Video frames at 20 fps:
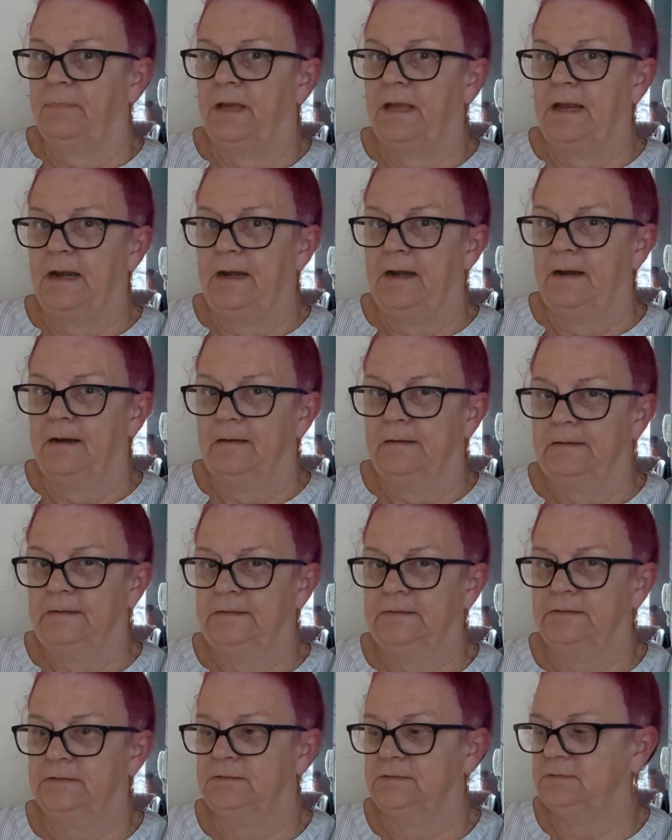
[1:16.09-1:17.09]
pattern.
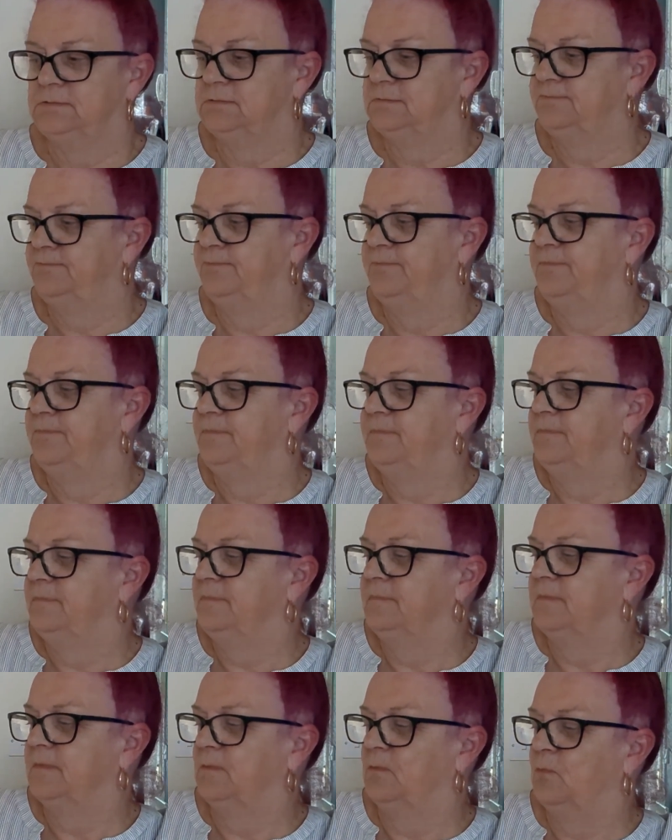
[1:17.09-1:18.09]

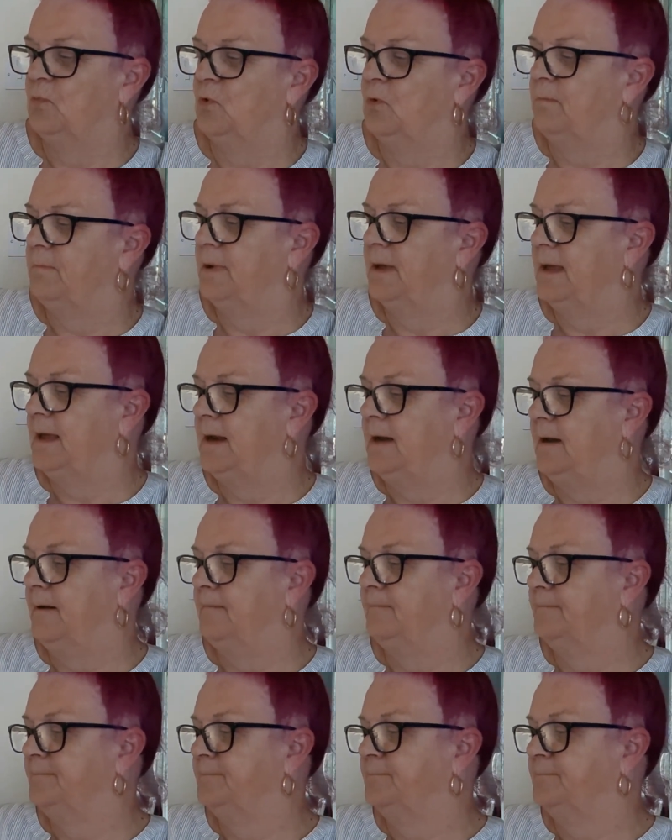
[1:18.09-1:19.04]
And what pattern?